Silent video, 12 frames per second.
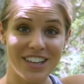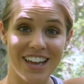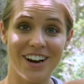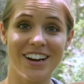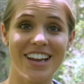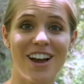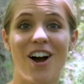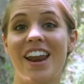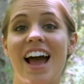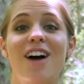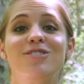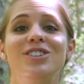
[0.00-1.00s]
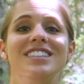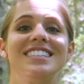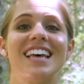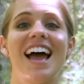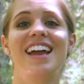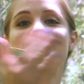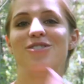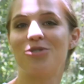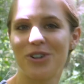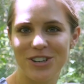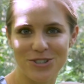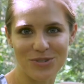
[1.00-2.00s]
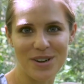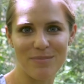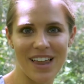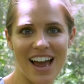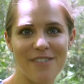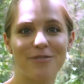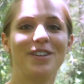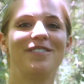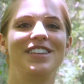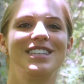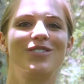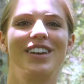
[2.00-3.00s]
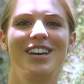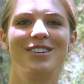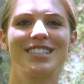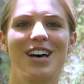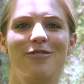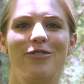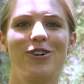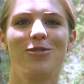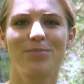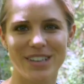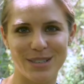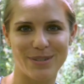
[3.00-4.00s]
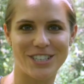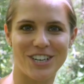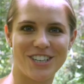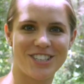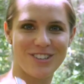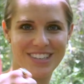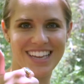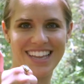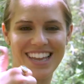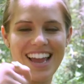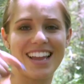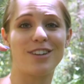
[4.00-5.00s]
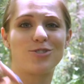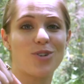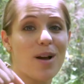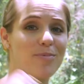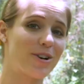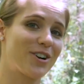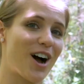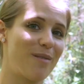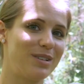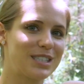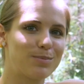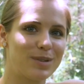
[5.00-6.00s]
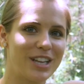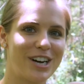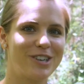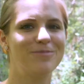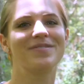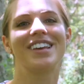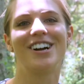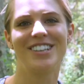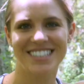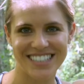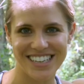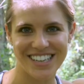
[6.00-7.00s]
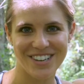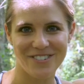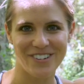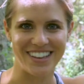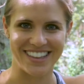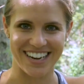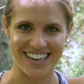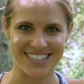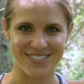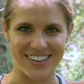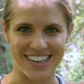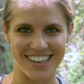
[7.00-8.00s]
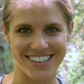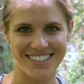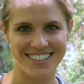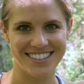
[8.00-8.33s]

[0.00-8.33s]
clarity on how to design your dream life. If this video is helpful, please be sure to click like, drop your comments below, and I'll see you in the next video.